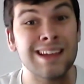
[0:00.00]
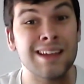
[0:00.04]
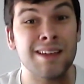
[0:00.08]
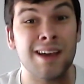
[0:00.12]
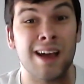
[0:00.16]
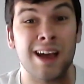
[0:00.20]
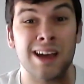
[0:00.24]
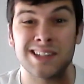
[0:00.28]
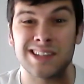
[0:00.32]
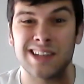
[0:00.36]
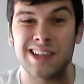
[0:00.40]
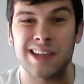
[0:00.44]

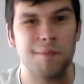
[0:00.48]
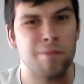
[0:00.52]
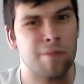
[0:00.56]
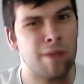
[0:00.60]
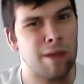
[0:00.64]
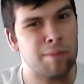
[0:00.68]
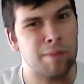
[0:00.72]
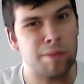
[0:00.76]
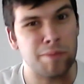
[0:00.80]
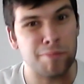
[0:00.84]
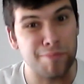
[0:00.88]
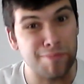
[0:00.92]
I'd say
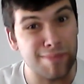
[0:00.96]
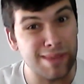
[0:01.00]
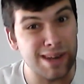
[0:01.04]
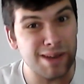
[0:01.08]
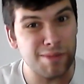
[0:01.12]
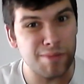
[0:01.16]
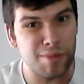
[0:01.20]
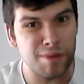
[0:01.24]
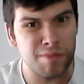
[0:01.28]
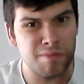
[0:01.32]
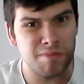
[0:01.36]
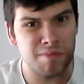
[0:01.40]
maybe
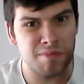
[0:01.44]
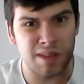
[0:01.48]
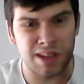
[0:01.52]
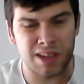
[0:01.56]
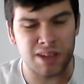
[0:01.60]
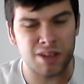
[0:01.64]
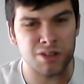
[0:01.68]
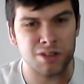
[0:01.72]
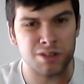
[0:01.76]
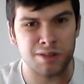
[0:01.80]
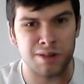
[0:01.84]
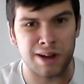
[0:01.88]
minimum, it
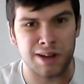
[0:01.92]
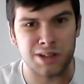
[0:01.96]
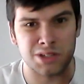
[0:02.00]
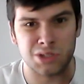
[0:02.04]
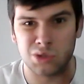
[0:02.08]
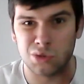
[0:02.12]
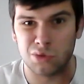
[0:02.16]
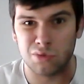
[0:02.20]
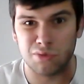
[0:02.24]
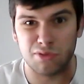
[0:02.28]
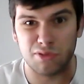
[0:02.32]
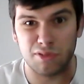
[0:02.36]
goes around
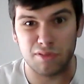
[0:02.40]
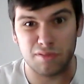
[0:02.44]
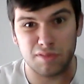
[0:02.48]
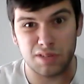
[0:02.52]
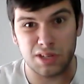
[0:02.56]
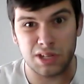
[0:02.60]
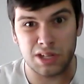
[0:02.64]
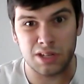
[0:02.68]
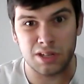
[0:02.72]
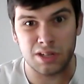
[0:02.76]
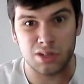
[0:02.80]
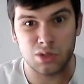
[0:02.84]

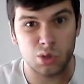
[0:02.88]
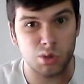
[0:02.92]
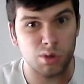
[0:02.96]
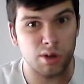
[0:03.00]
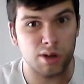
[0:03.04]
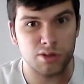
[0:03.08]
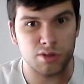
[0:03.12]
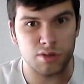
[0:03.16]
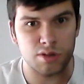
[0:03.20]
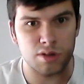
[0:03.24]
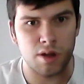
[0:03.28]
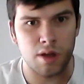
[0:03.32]
250,
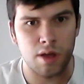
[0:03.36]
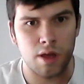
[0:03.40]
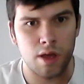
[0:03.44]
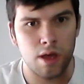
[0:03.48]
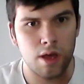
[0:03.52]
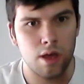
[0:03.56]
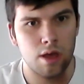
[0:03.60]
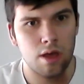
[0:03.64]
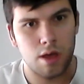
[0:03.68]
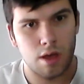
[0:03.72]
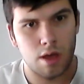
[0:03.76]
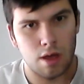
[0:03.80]
200.
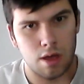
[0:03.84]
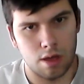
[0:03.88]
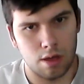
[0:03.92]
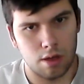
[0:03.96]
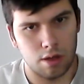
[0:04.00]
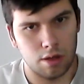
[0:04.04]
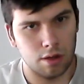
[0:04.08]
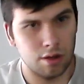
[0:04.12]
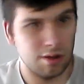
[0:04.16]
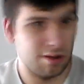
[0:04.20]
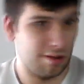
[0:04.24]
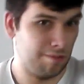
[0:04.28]

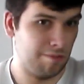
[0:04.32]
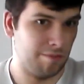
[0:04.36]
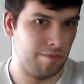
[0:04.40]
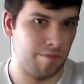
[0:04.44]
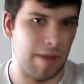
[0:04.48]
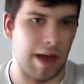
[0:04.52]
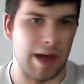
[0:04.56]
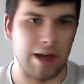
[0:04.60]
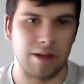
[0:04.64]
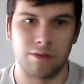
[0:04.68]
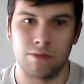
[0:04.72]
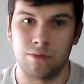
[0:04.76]

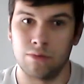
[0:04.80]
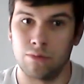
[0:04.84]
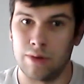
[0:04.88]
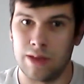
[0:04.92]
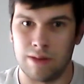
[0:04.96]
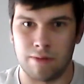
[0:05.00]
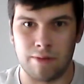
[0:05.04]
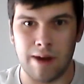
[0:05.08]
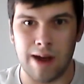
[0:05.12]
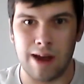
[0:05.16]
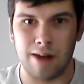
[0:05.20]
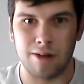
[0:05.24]
back to where
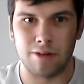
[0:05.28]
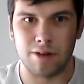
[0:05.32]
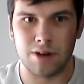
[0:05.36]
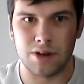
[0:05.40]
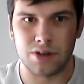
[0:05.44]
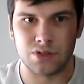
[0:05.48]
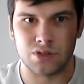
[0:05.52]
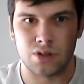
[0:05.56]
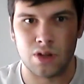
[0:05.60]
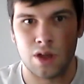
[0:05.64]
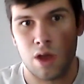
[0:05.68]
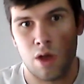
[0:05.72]
the router
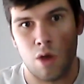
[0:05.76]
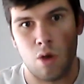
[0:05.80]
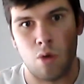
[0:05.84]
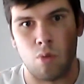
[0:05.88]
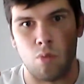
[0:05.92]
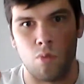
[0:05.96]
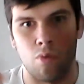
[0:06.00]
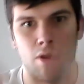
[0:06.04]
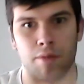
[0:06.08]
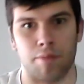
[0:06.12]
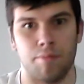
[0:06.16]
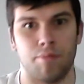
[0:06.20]
is,
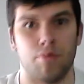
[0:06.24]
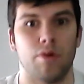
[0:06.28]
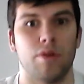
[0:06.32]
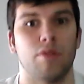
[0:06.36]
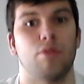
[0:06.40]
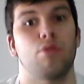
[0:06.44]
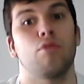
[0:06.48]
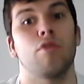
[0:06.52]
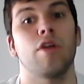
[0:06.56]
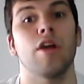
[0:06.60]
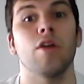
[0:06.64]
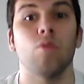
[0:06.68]
1.3,
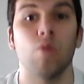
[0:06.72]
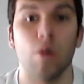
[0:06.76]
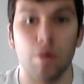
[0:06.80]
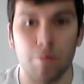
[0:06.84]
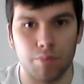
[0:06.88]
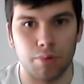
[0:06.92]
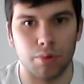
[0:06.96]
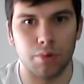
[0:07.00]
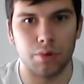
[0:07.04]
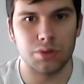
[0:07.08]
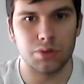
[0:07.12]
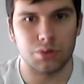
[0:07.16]

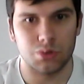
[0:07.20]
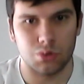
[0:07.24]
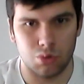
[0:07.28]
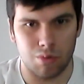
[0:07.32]
1.2